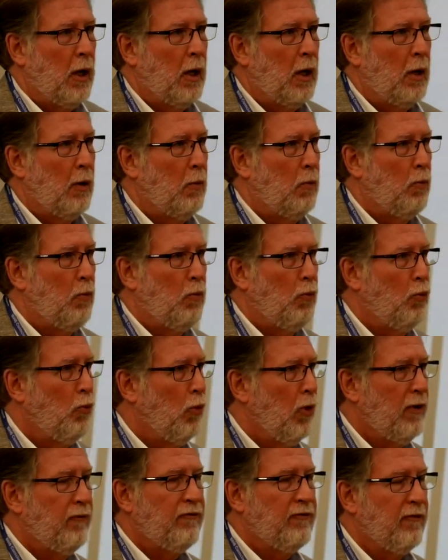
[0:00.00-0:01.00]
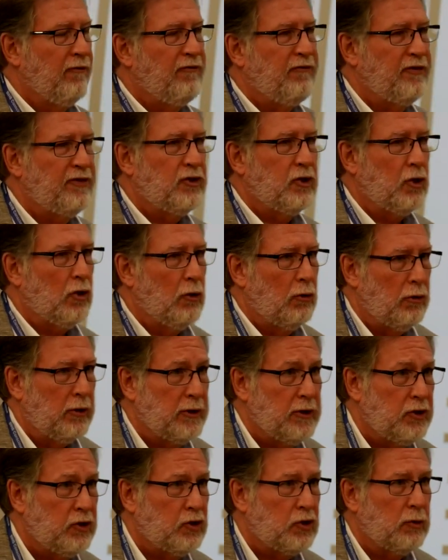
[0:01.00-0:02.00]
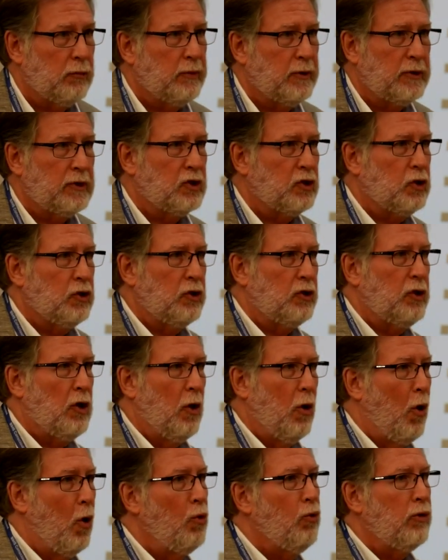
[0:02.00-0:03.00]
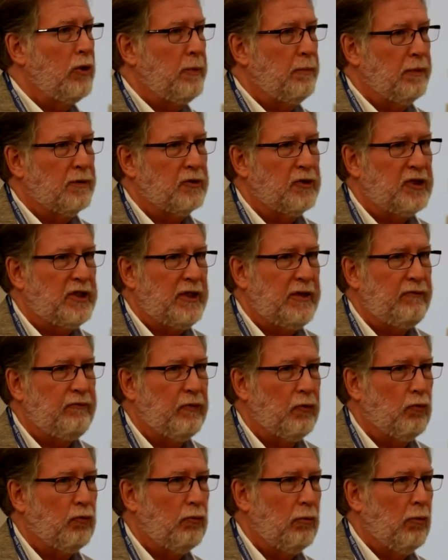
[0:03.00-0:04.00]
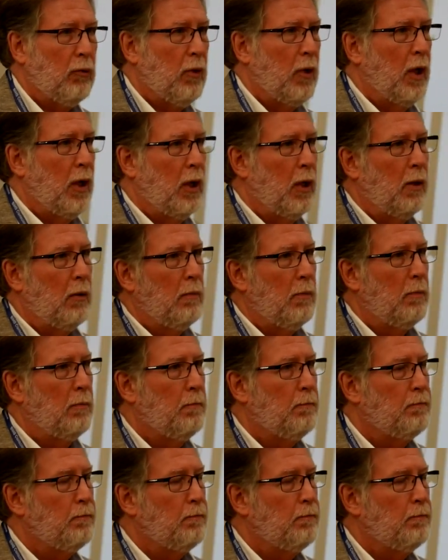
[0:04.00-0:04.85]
Um, what if our physical instruments could only perceive the, uh,